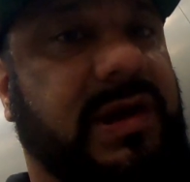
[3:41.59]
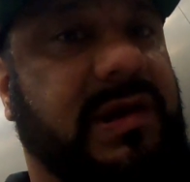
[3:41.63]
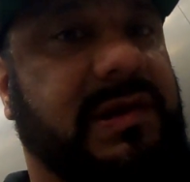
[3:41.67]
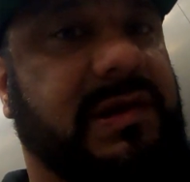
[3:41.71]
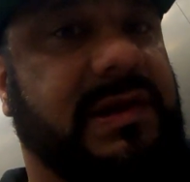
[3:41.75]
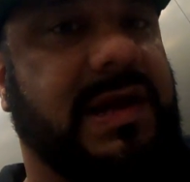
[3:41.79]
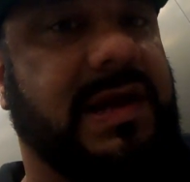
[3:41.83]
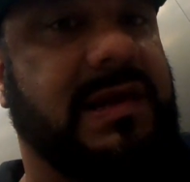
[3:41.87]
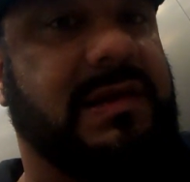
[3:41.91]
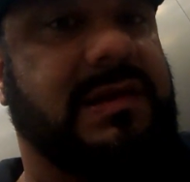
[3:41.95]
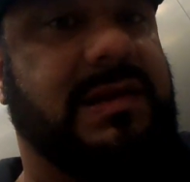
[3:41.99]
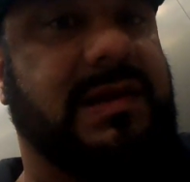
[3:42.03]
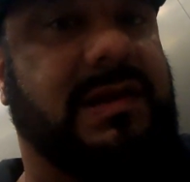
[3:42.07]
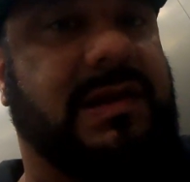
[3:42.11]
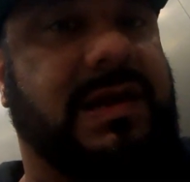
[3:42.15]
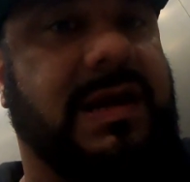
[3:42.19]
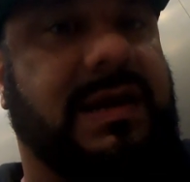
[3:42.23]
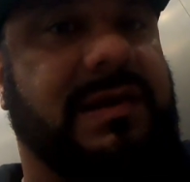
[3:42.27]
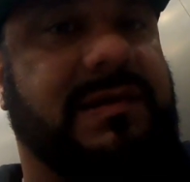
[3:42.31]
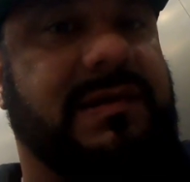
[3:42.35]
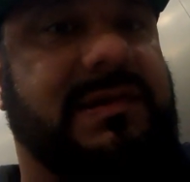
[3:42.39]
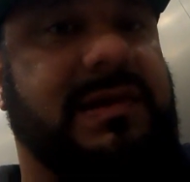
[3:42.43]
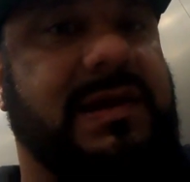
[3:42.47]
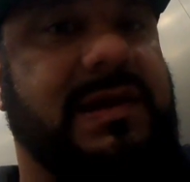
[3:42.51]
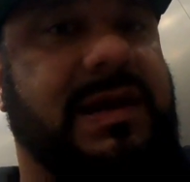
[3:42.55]
you guys can
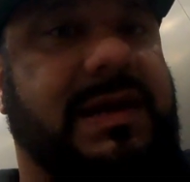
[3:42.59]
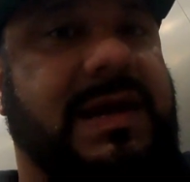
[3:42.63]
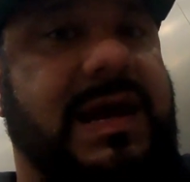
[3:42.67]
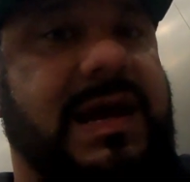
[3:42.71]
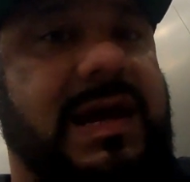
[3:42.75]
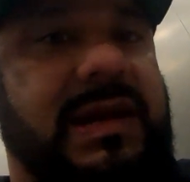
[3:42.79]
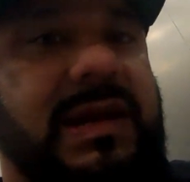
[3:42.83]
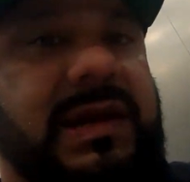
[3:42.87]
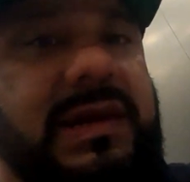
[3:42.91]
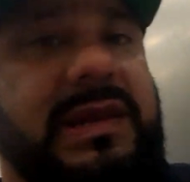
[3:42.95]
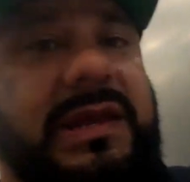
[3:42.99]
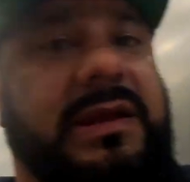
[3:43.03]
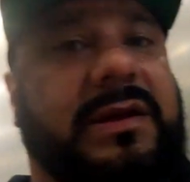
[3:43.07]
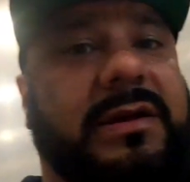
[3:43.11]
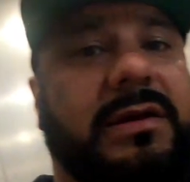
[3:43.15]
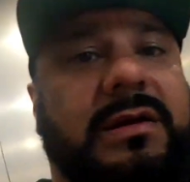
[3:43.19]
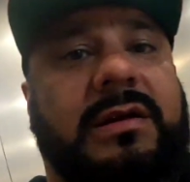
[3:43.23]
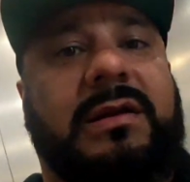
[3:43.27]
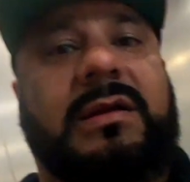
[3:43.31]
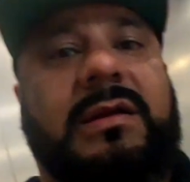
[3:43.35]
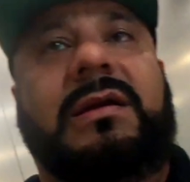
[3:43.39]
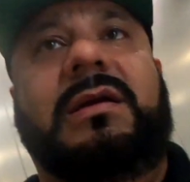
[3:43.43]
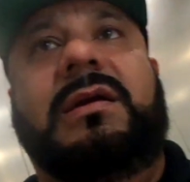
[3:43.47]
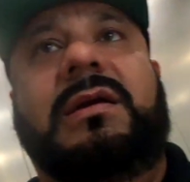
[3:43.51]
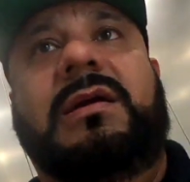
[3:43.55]
kind of see I got it
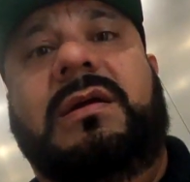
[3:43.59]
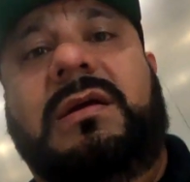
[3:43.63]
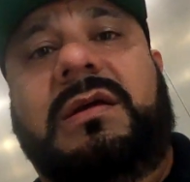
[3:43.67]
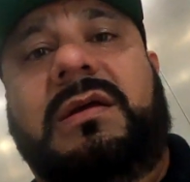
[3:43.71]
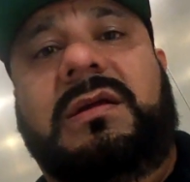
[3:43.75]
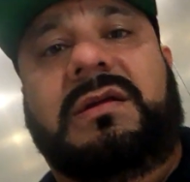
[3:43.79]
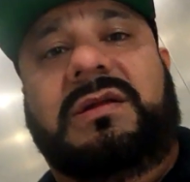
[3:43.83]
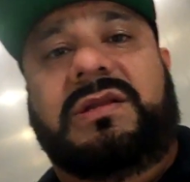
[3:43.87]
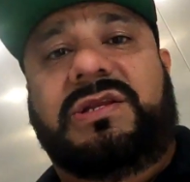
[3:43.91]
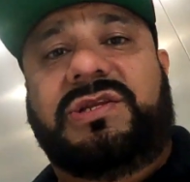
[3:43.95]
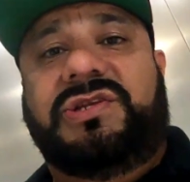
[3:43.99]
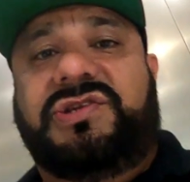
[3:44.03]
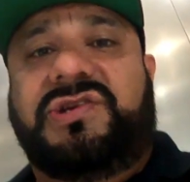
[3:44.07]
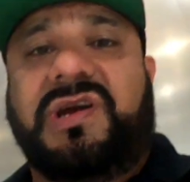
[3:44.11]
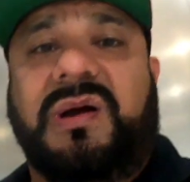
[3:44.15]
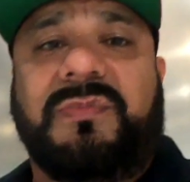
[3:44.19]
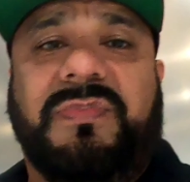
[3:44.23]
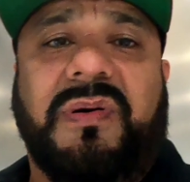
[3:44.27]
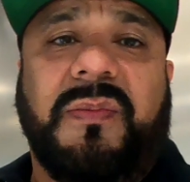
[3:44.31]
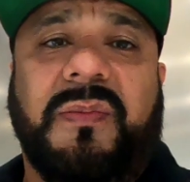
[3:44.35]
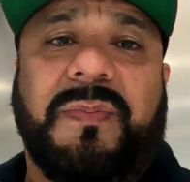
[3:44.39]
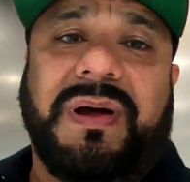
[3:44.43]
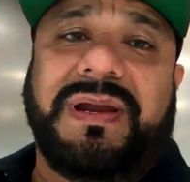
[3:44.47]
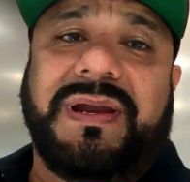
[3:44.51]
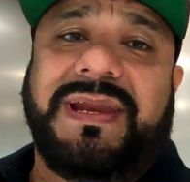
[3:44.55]
here.
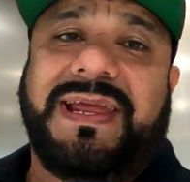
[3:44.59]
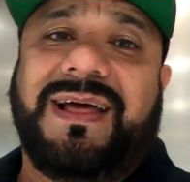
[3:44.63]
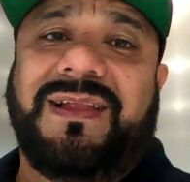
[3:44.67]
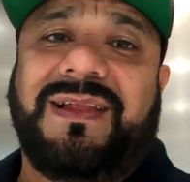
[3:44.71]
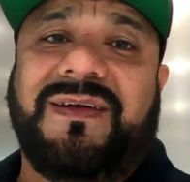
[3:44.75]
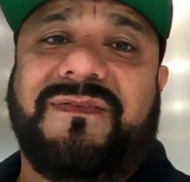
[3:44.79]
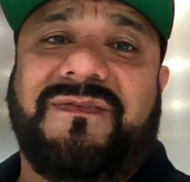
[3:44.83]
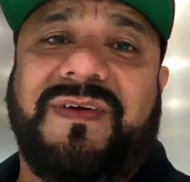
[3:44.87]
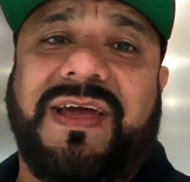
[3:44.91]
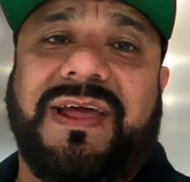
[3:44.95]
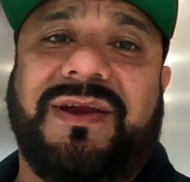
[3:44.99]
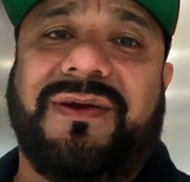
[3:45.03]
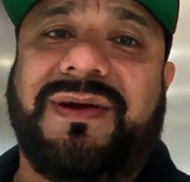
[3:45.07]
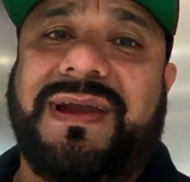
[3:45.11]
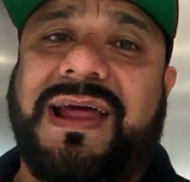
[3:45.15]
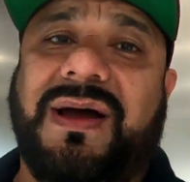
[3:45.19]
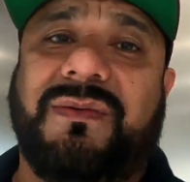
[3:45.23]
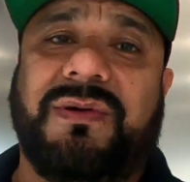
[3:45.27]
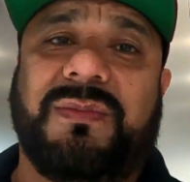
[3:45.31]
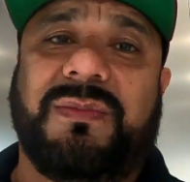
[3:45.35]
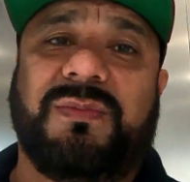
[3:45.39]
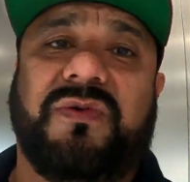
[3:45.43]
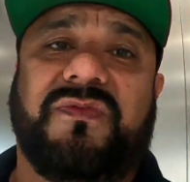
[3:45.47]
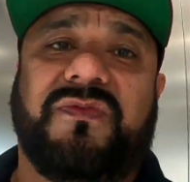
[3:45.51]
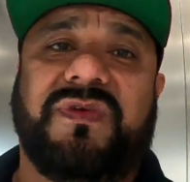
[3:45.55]
Jump up on the elevator.
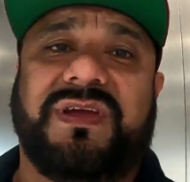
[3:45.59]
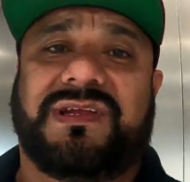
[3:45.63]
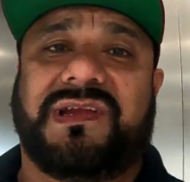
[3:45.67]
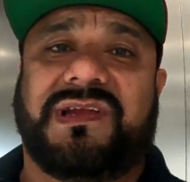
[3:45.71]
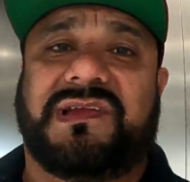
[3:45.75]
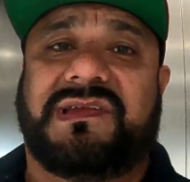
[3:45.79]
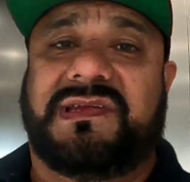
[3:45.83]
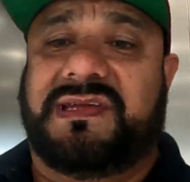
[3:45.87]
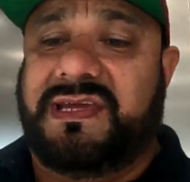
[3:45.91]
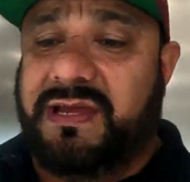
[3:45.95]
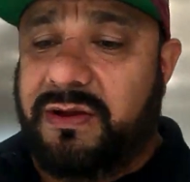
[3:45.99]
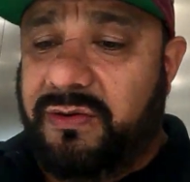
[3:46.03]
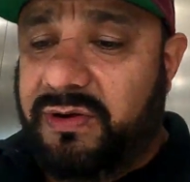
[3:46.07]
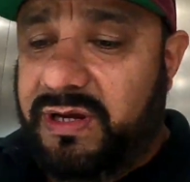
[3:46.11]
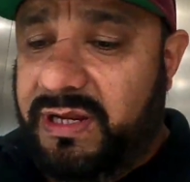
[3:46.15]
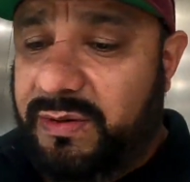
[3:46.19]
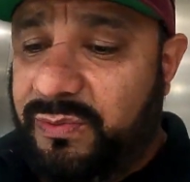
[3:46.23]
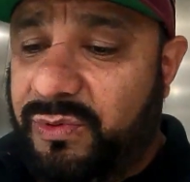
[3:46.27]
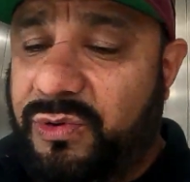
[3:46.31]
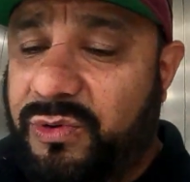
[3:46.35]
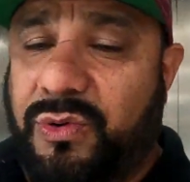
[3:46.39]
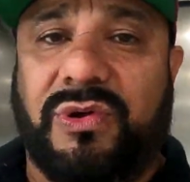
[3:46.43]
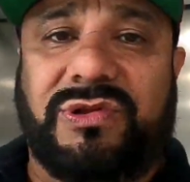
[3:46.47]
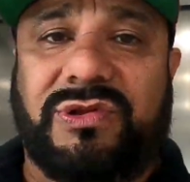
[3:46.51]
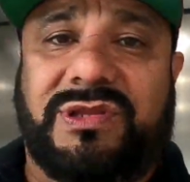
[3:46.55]
Now we're moving to
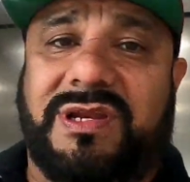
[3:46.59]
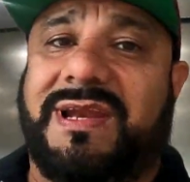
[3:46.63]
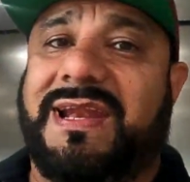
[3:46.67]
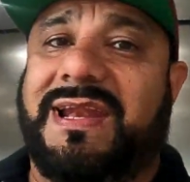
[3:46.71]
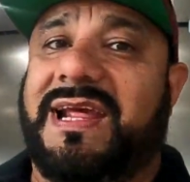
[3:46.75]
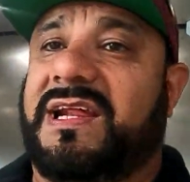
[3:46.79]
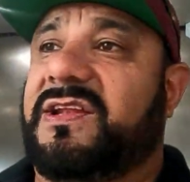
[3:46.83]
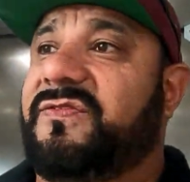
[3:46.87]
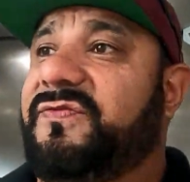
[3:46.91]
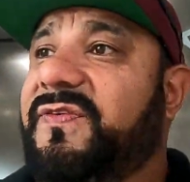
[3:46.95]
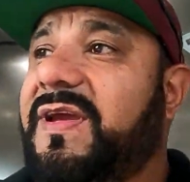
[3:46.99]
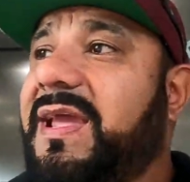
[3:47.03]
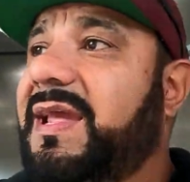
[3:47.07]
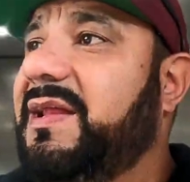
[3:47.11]
security. We're going to the next